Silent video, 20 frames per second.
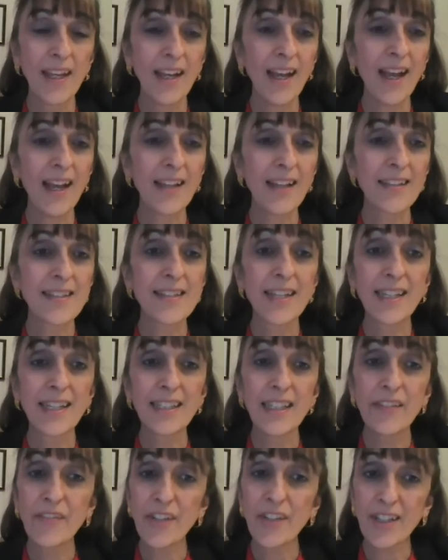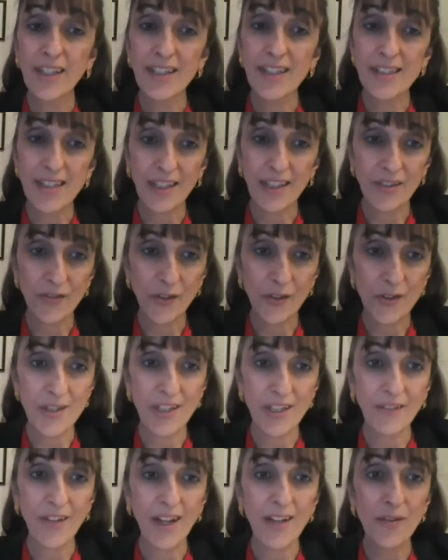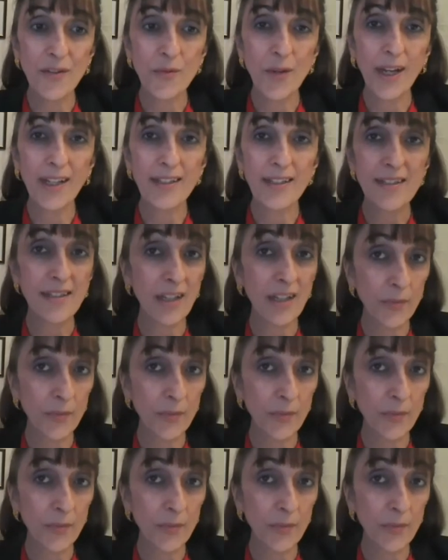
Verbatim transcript: and significant adverse event rates,